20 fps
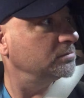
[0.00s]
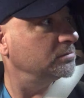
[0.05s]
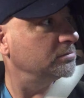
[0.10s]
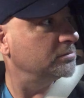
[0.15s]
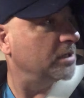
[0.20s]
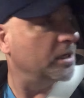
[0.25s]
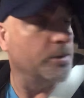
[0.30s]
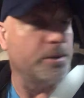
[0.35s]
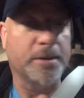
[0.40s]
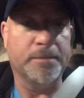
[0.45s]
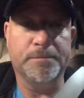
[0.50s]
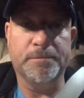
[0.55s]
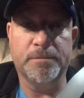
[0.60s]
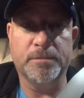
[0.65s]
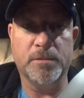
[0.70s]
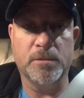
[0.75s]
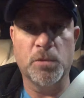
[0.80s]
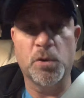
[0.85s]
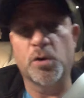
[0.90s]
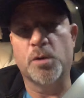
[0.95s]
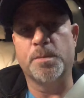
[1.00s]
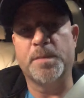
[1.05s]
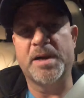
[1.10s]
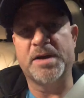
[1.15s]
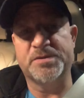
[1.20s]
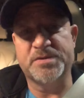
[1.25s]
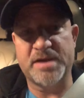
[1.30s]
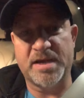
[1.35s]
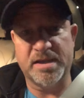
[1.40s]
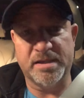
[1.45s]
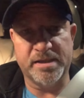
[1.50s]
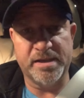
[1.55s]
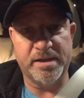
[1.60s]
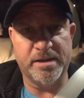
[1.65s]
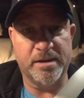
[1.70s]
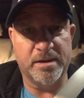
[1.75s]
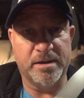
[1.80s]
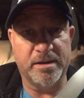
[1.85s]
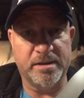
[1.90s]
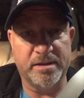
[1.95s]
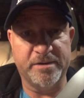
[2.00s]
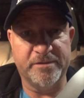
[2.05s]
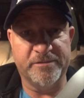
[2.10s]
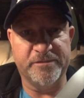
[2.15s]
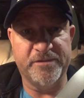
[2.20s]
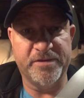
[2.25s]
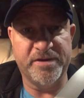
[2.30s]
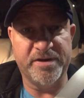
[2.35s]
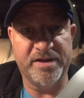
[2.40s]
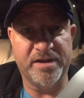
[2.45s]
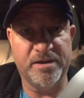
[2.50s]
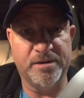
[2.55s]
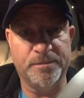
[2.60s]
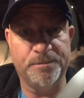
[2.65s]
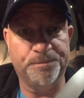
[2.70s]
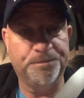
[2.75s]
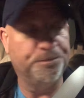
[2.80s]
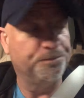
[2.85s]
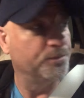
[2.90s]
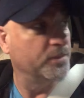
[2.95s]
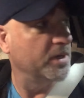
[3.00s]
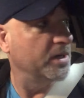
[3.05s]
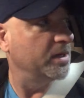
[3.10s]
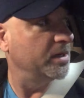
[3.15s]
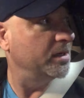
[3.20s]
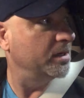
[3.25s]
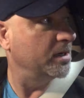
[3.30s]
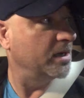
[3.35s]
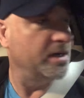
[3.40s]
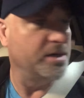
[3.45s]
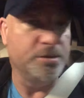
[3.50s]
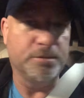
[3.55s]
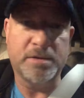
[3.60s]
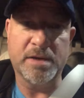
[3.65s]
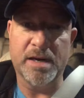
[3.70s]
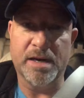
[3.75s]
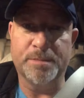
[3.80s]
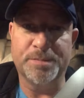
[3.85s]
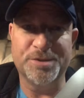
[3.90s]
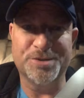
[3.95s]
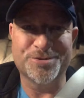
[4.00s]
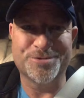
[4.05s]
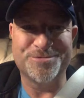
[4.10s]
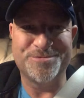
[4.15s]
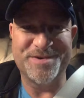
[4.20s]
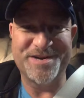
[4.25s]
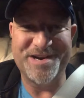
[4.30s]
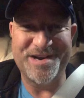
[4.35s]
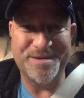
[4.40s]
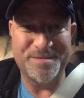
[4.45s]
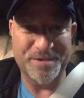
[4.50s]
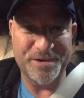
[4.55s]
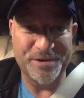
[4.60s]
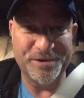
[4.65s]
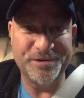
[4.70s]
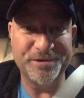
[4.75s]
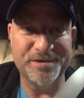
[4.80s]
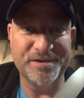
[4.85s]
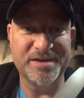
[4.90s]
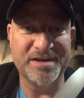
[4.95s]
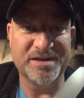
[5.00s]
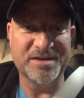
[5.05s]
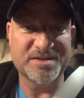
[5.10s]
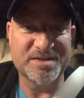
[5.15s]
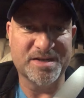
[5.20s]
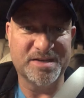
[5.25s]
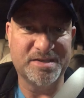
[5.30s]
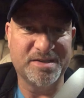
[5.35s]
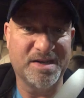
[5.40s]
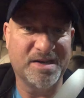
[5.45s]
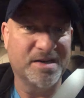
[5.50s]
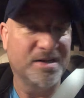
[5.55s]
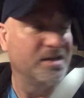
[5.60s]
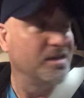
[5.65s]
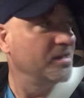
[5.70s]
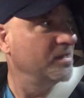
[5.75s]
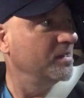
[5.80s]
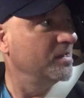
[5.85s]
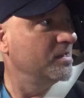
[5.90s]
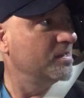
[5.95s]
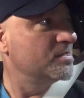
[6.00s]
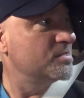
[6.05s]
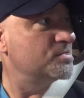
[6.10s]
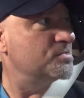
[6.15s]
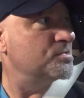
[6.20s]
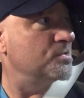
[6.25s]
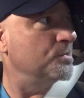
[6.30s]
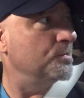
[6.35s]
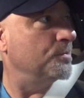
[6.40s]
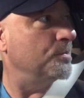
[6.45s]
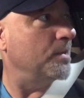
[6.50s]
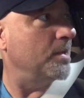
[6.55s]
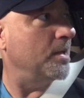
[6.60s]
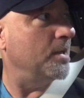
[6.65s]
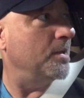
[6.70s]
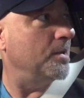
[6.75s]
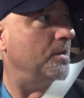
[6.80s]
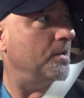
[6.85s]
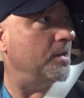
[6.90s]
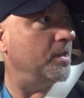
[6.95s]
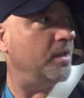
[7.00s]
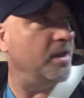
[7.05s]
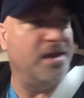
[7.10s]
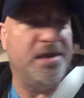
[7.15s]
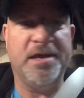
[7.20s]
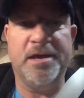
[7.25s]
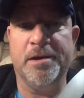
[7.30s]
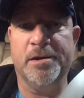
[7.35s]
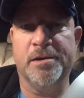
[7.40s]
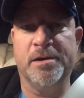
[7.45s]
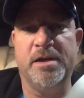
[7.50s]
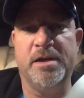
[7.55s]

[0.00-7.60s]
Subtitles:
anyway, more about that later on a different video. But I do kind of patrol my neighborhood and things like that. So here